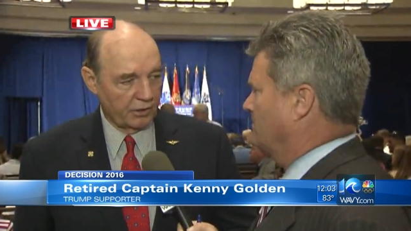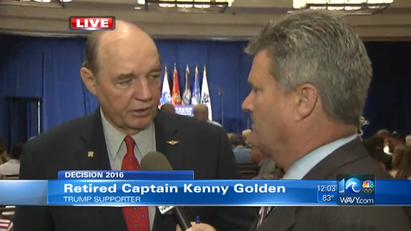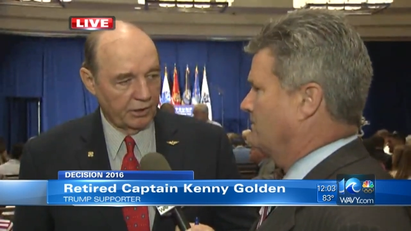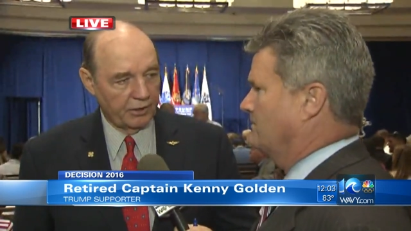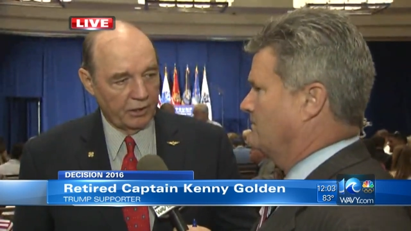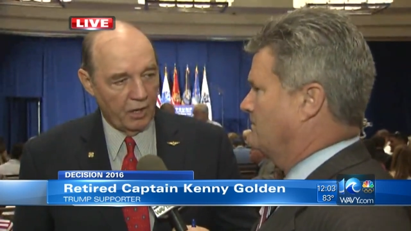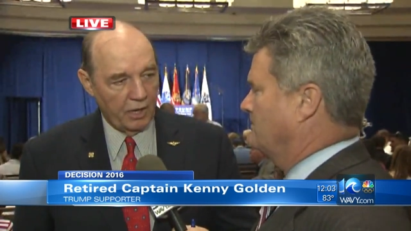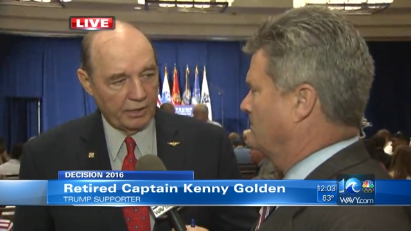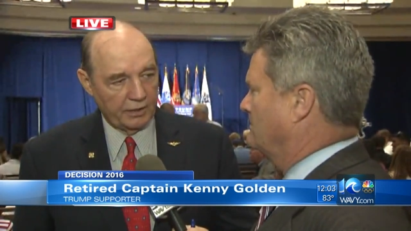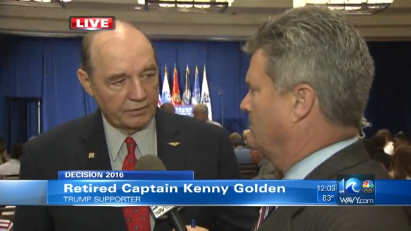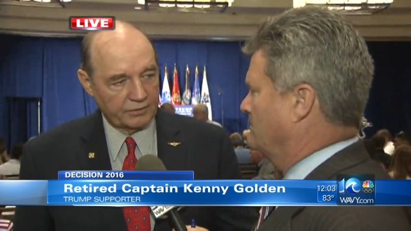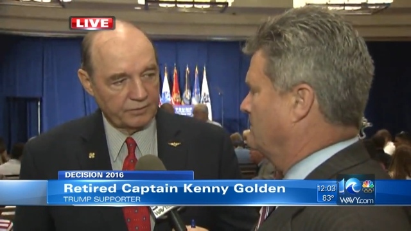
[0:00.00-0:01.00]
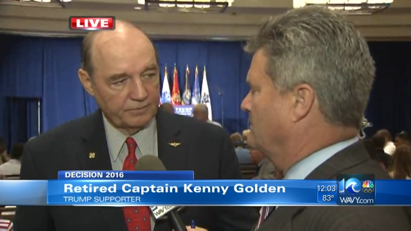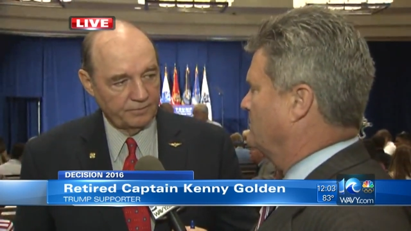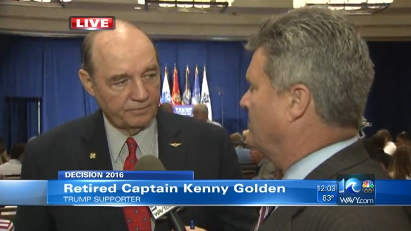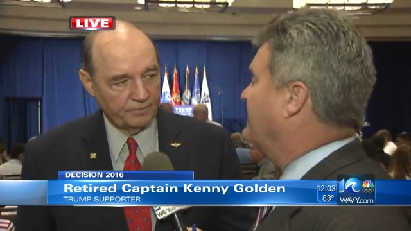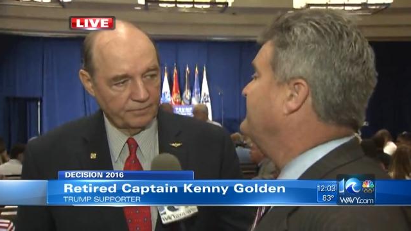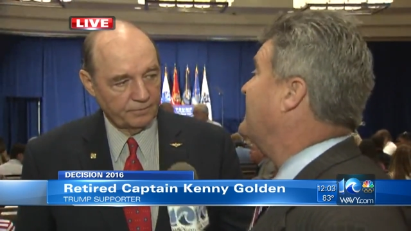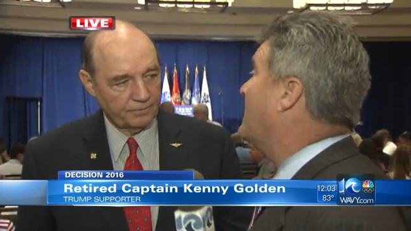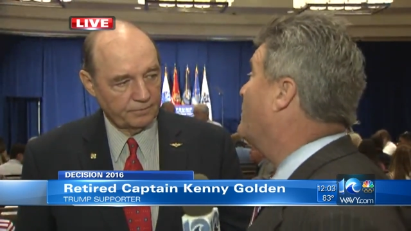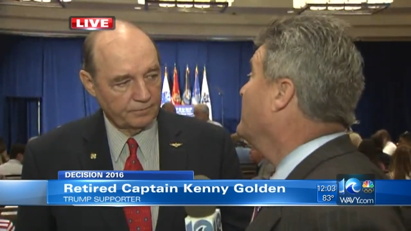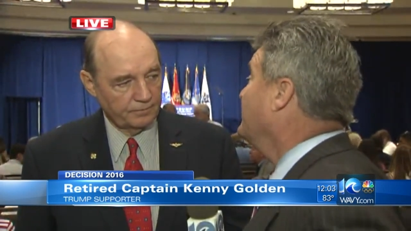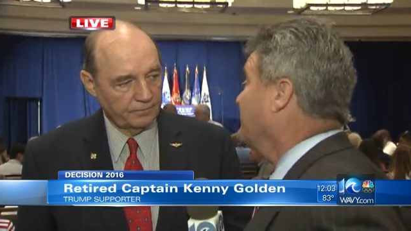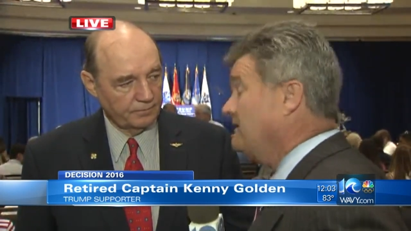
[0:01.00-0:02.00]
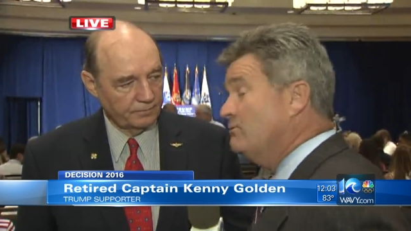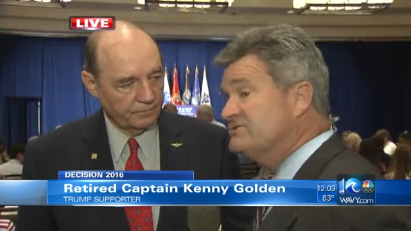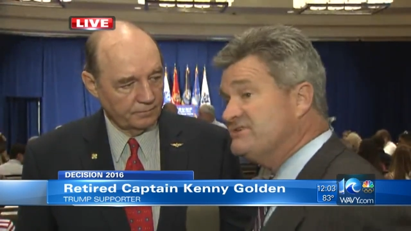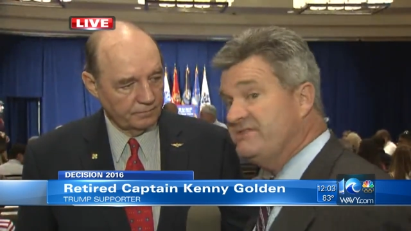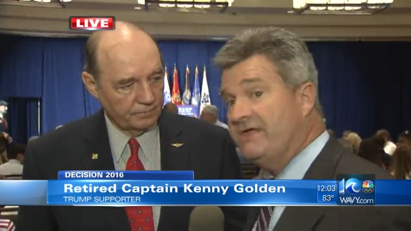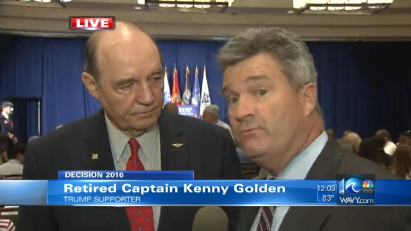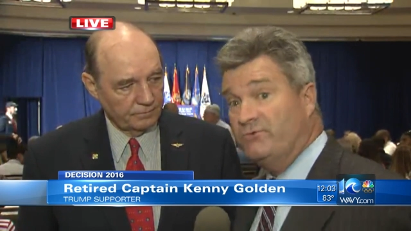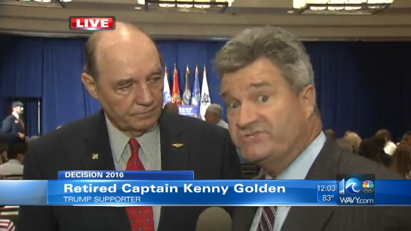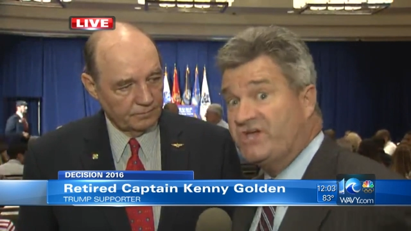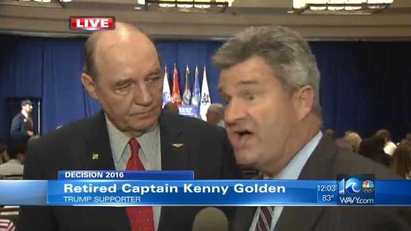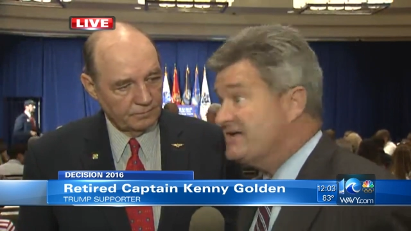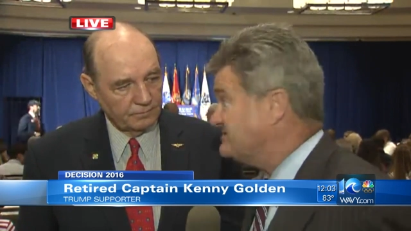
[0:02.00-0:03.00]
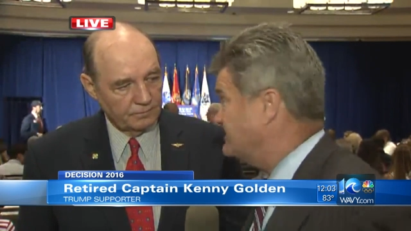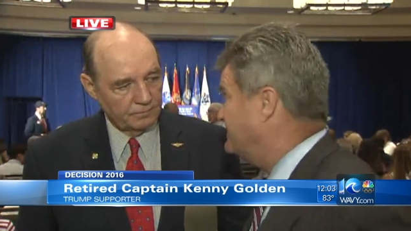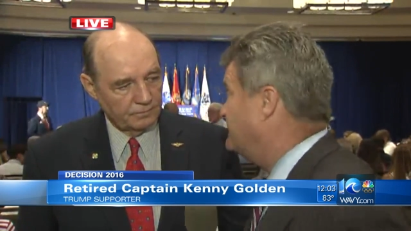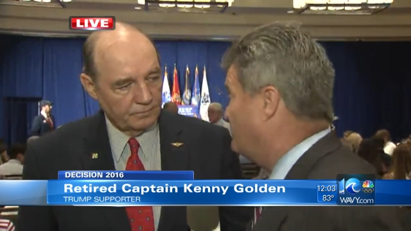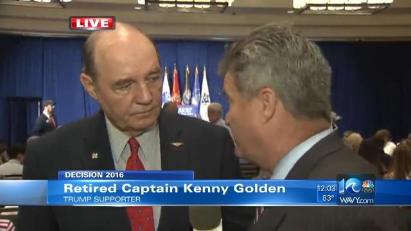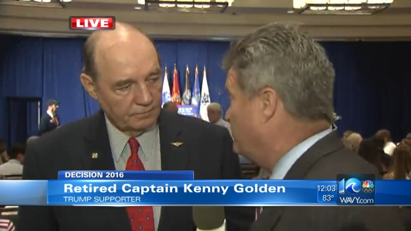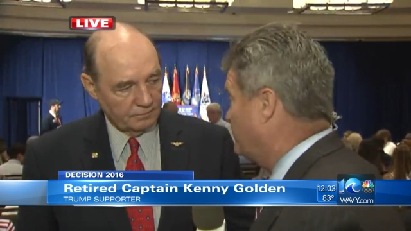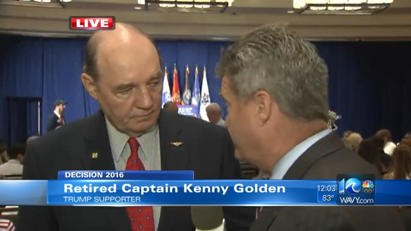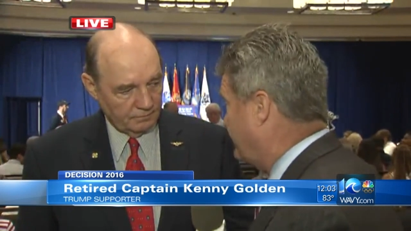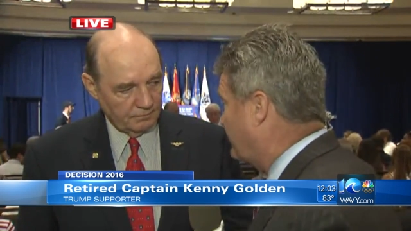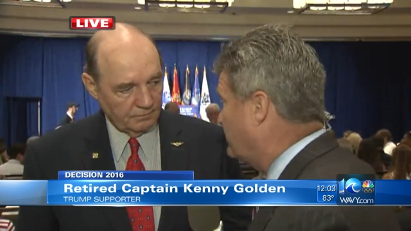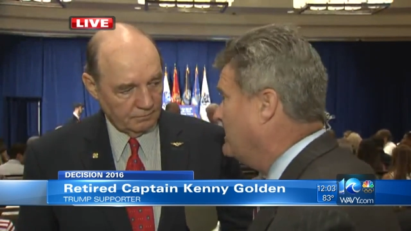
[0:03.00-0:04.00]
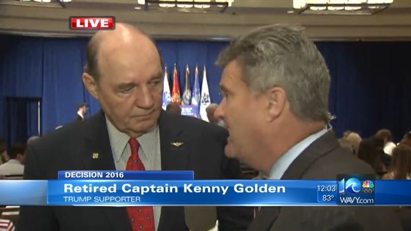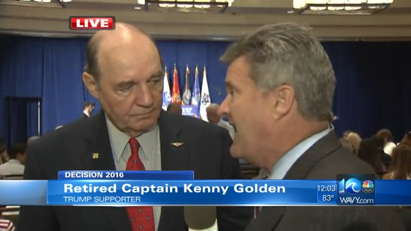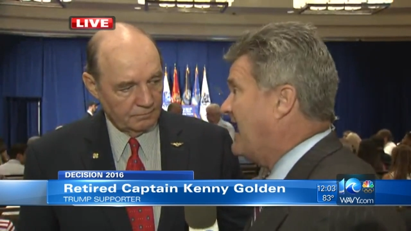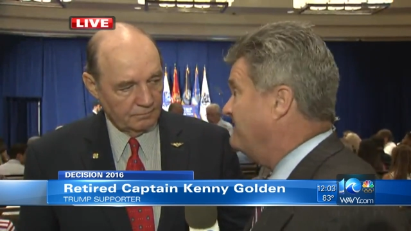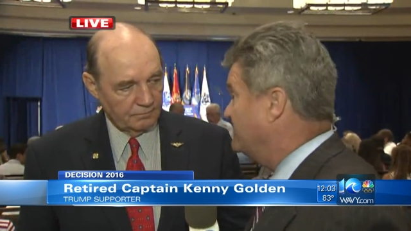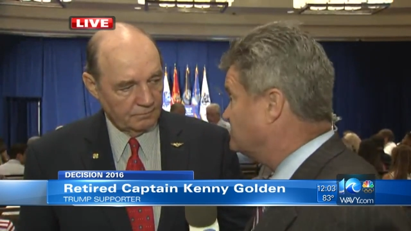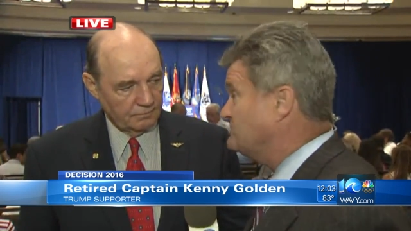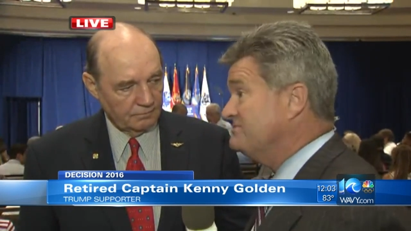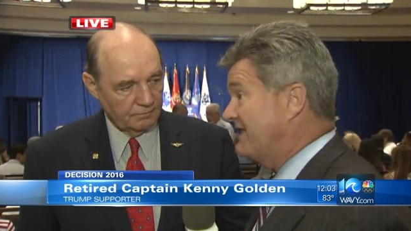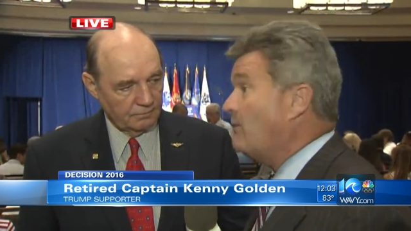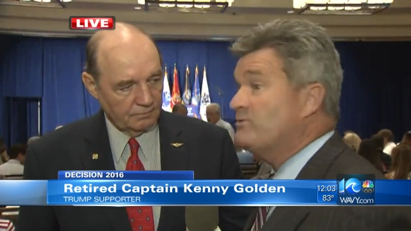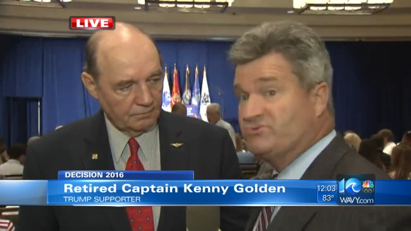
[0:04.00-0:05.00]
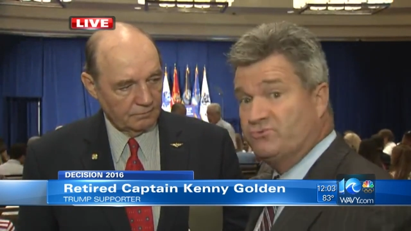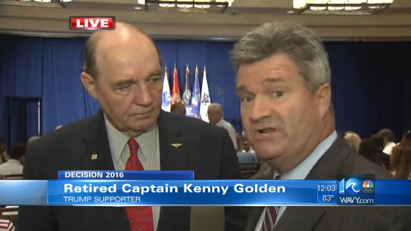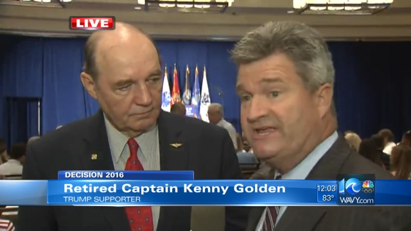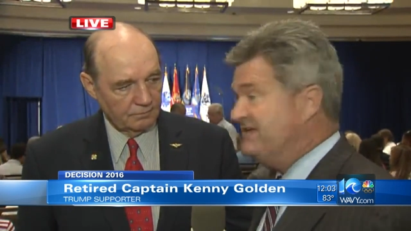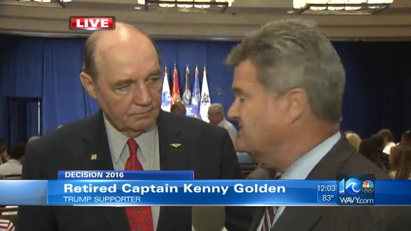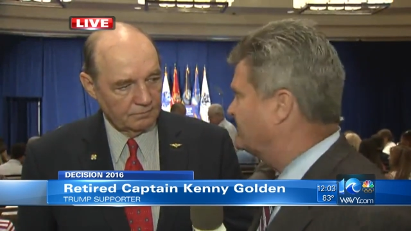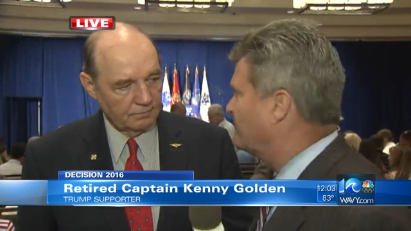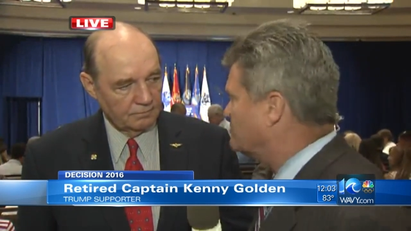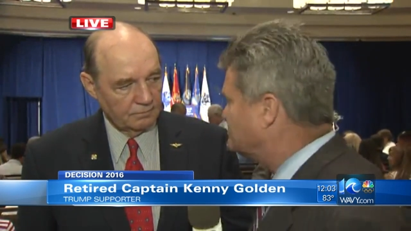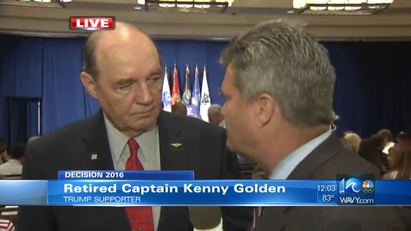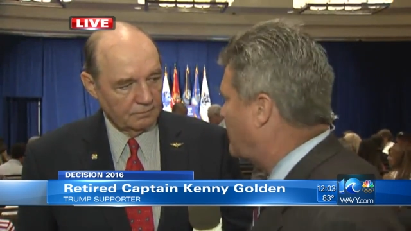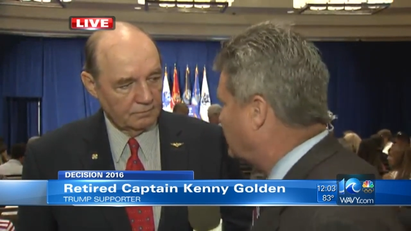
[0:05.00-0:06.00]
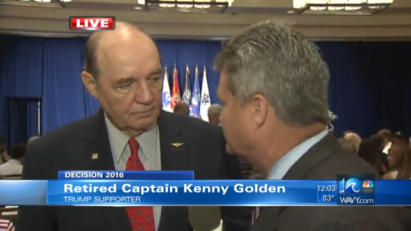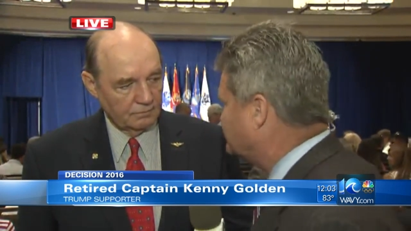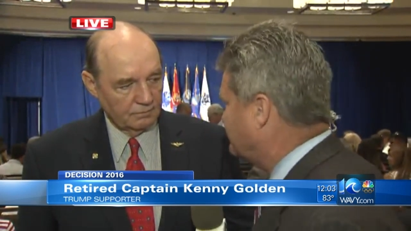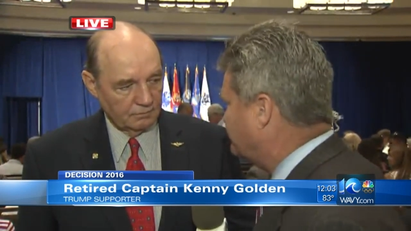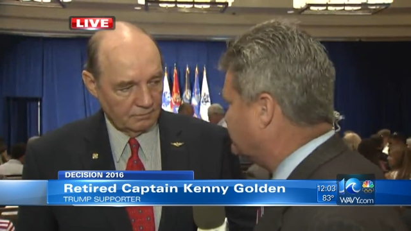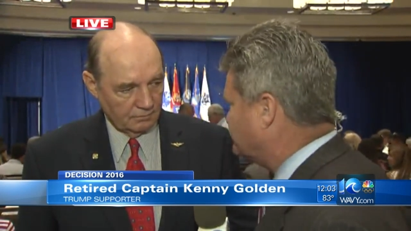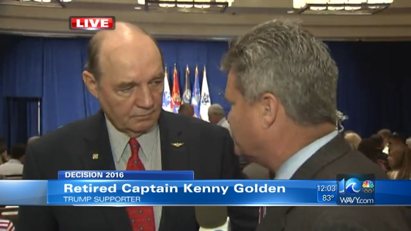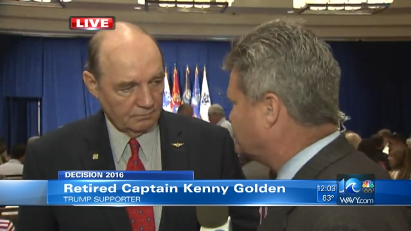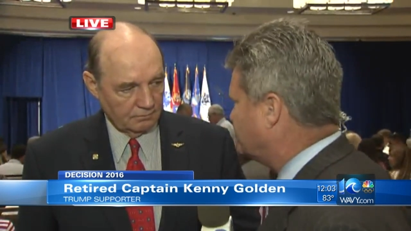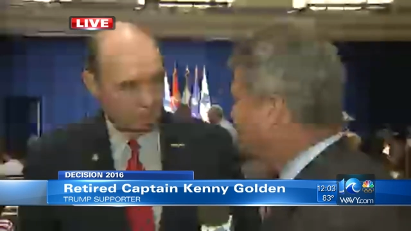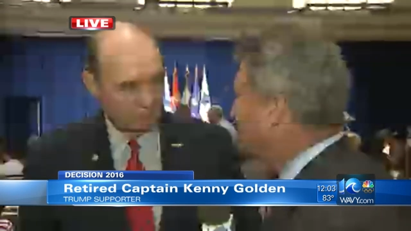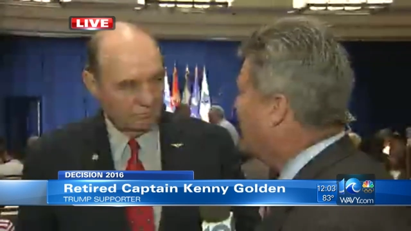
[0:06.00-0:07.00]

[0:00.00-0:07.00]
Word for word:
Speaker 1: that are here in the audience.
Speaker 2: Right. Now, he was in Wisconsin and we were there and this that was really his first policy position